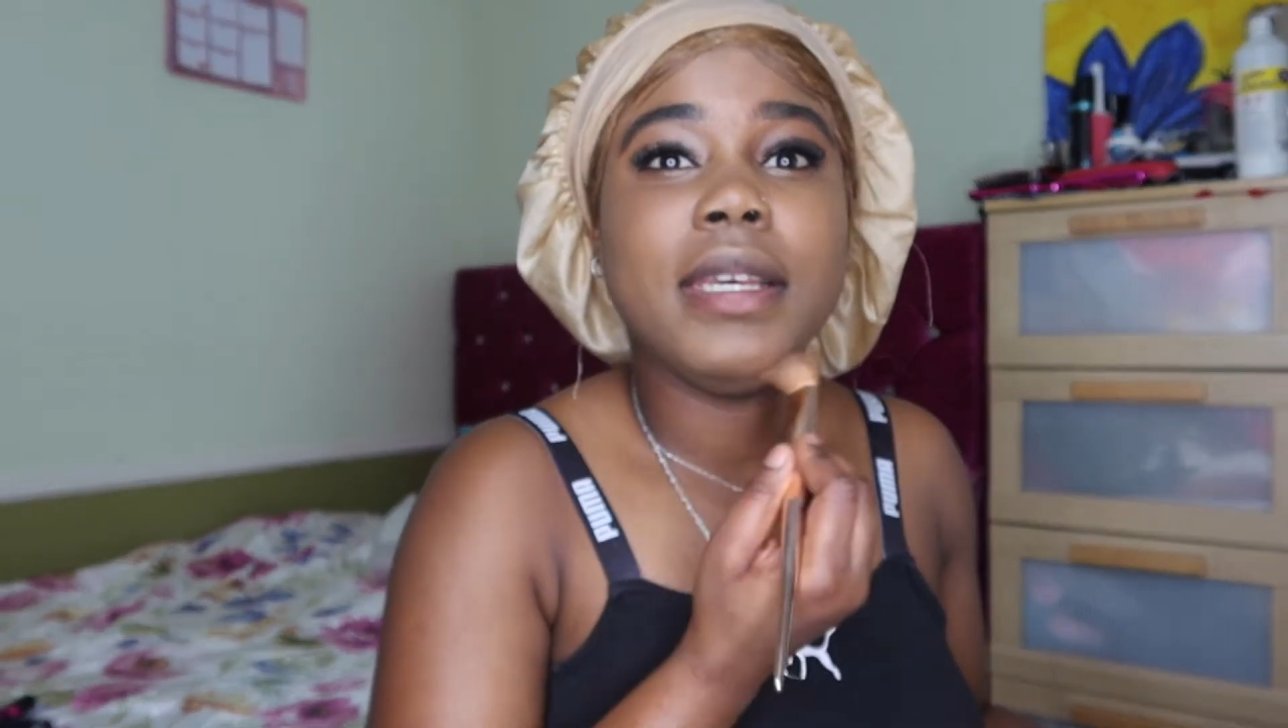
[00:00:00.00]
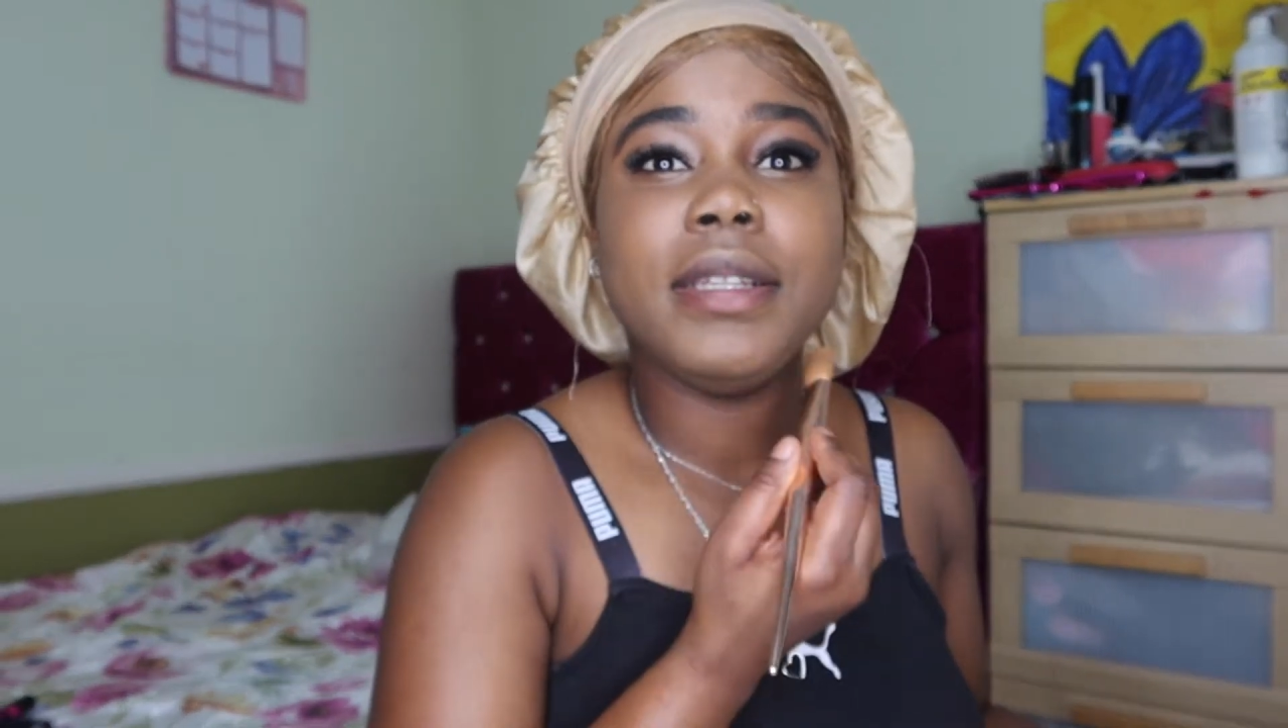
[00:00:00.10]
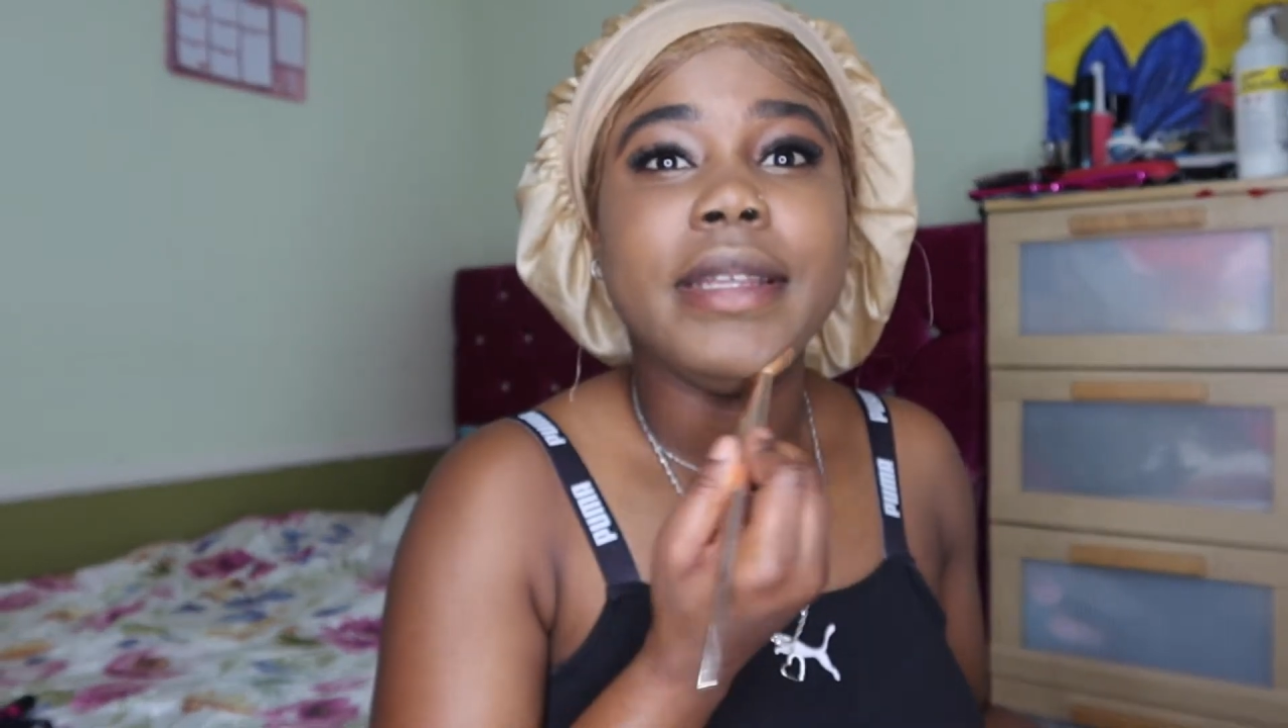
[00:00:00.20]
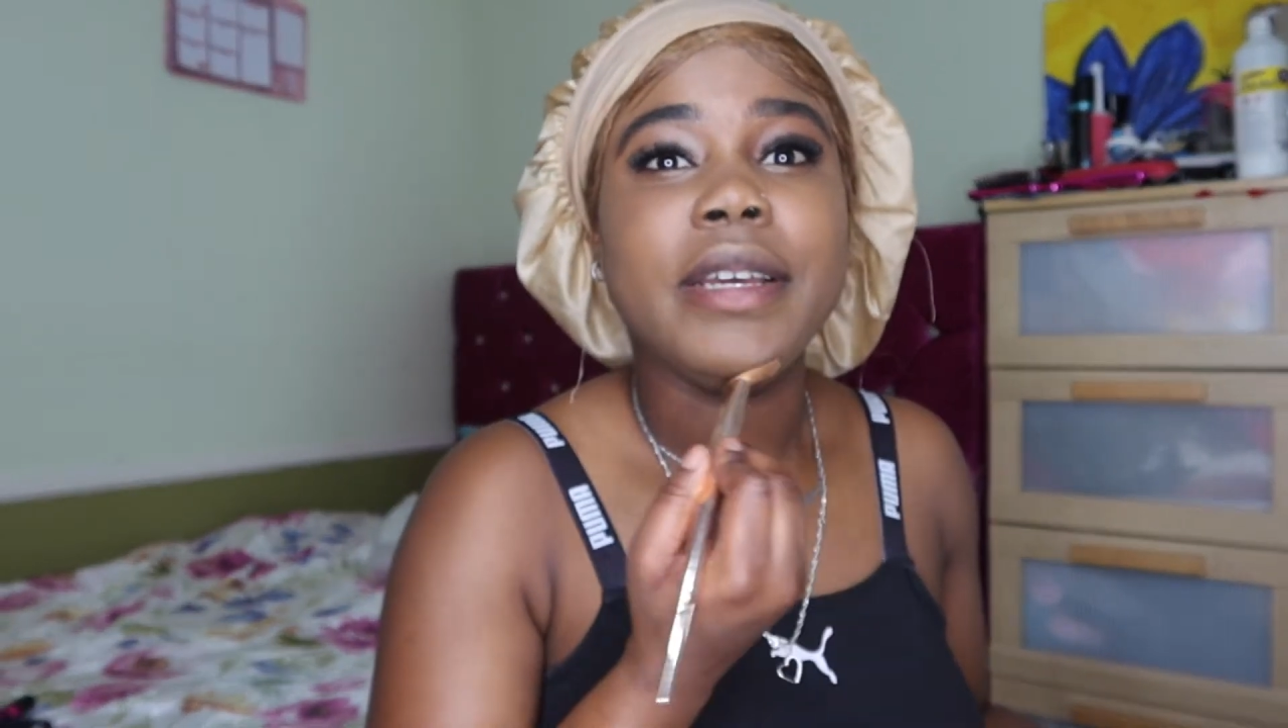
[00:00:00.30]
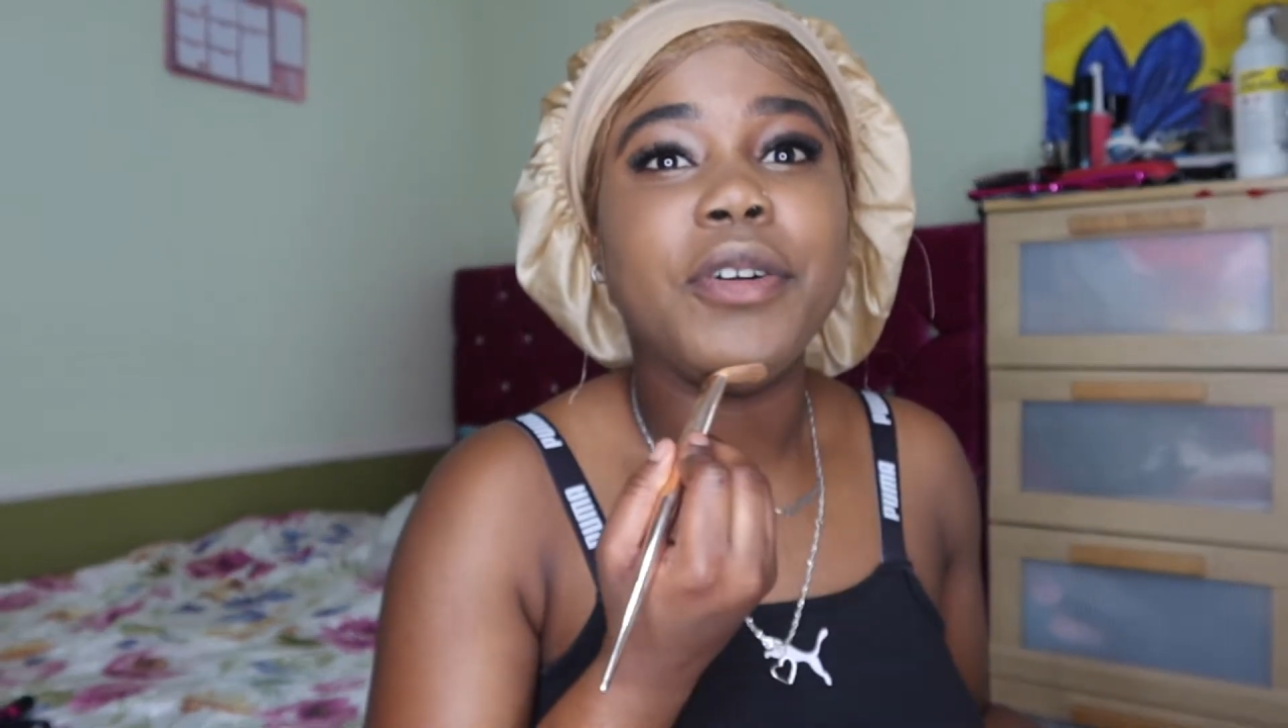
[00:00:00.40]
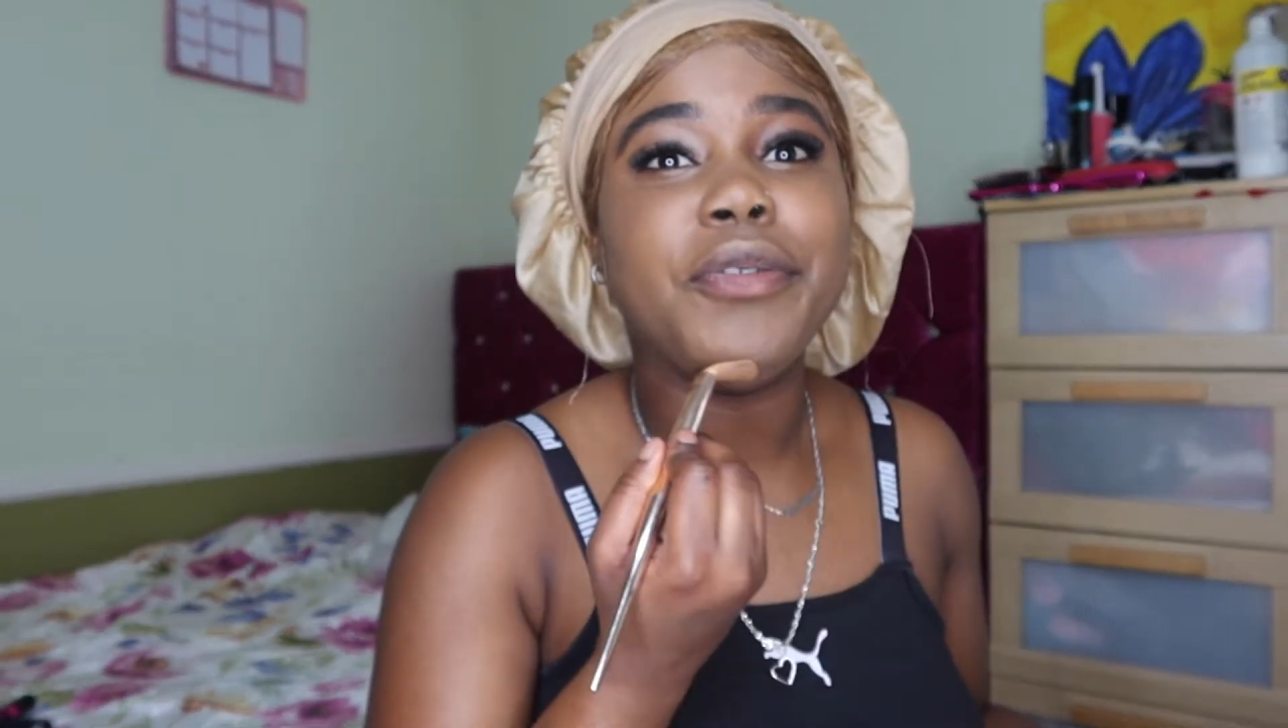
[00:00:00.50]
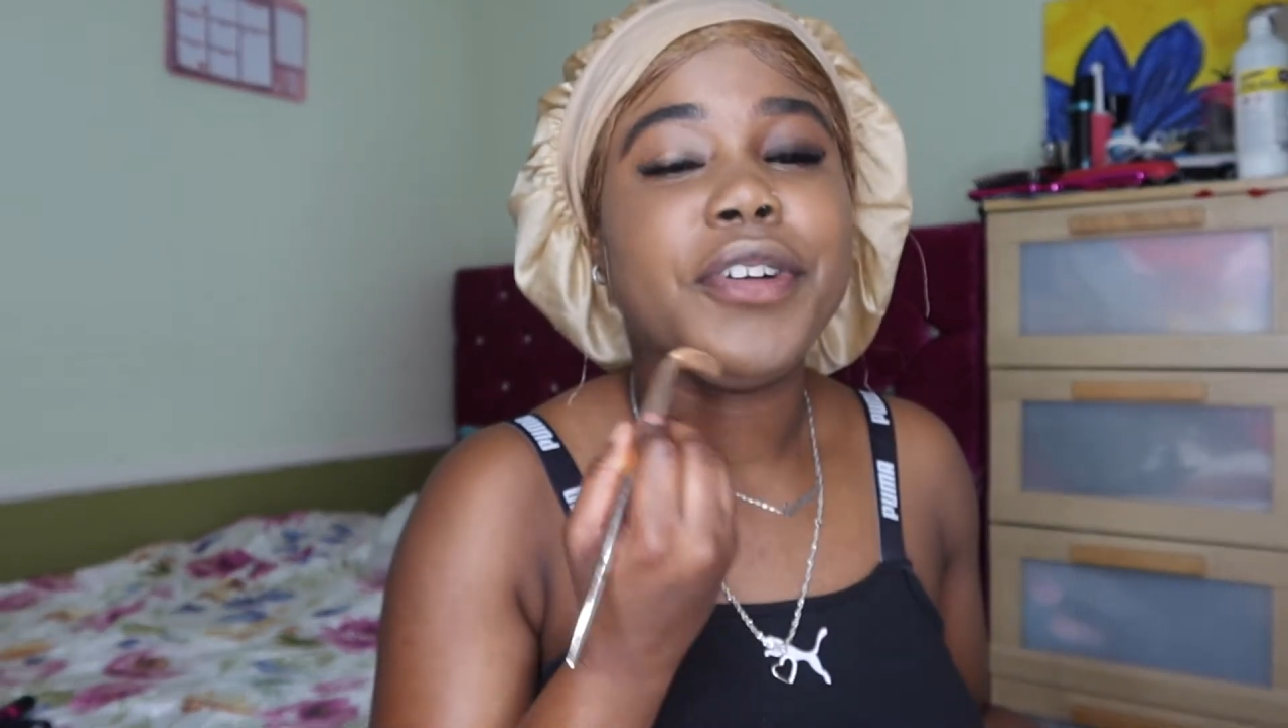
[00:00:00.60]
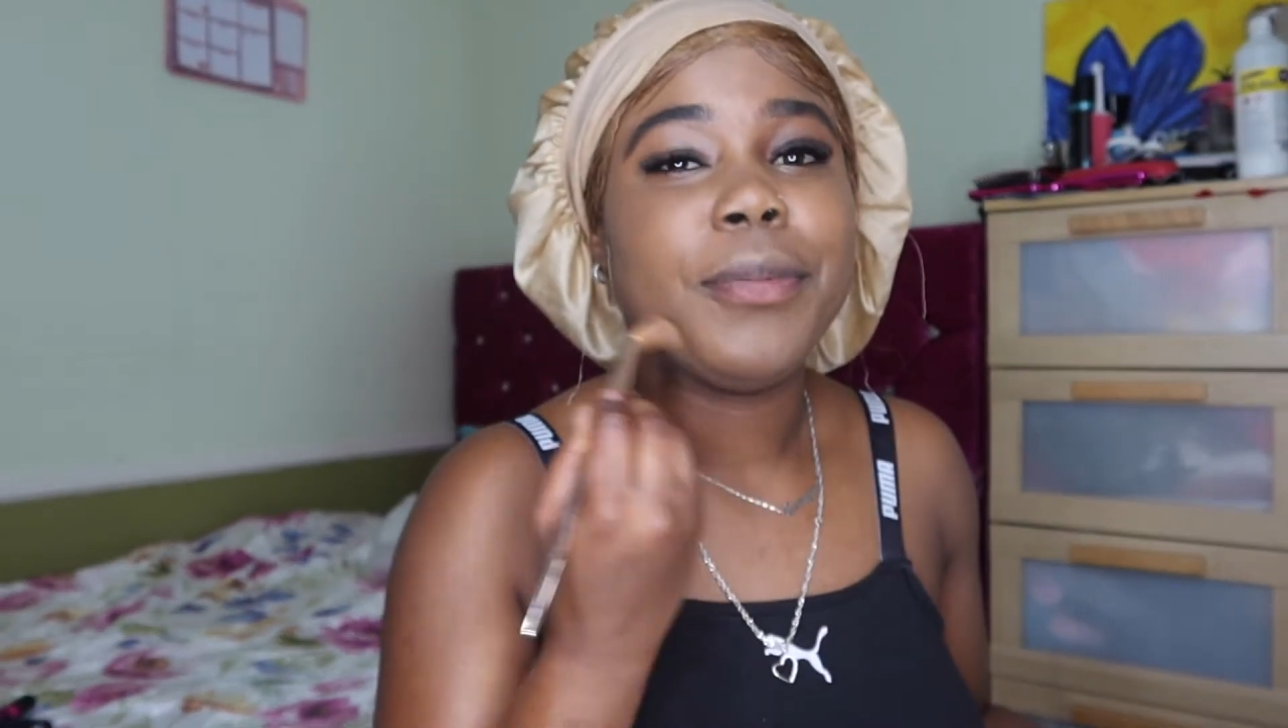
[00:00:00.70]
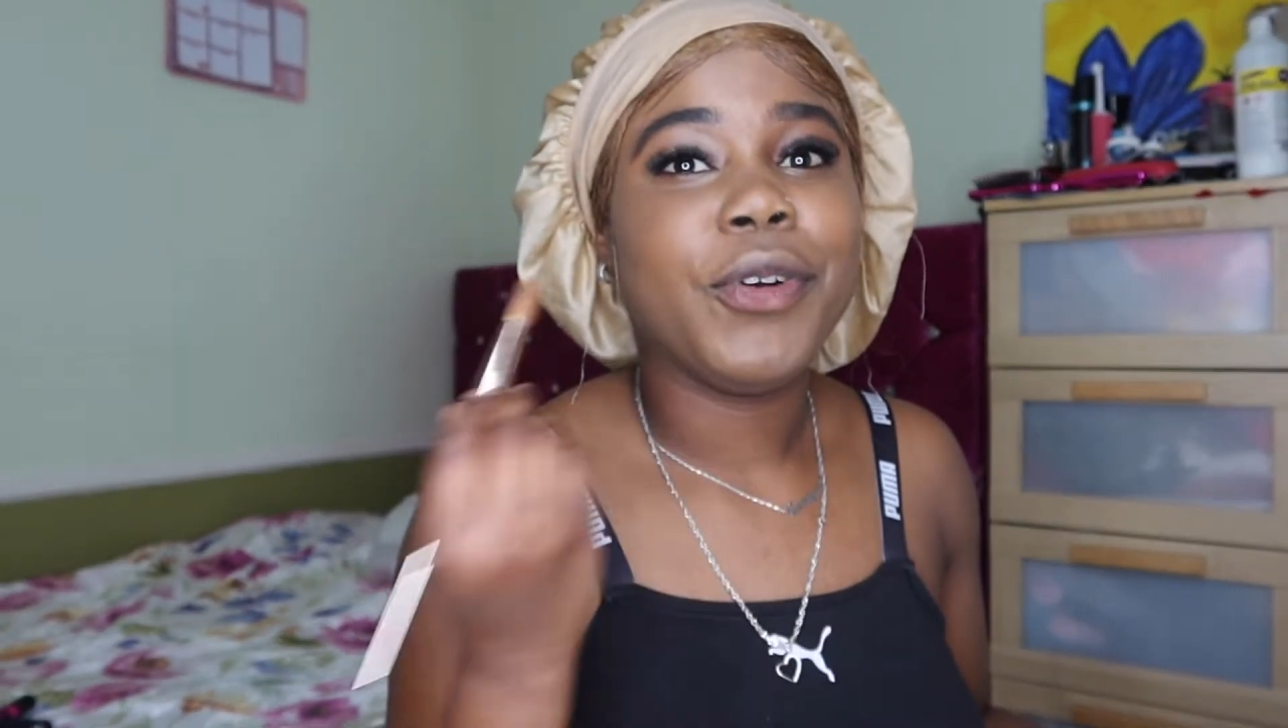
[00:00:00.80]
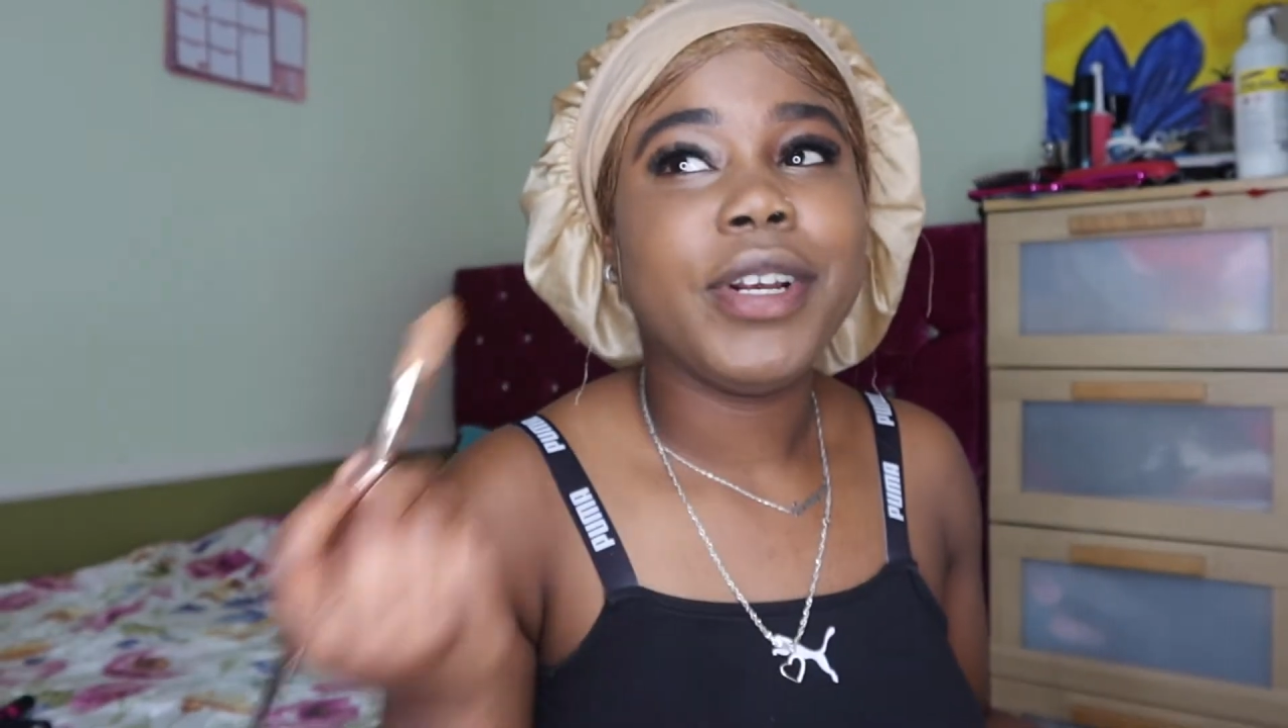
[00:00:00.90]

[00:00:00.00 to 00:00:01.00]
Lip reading: they go for a more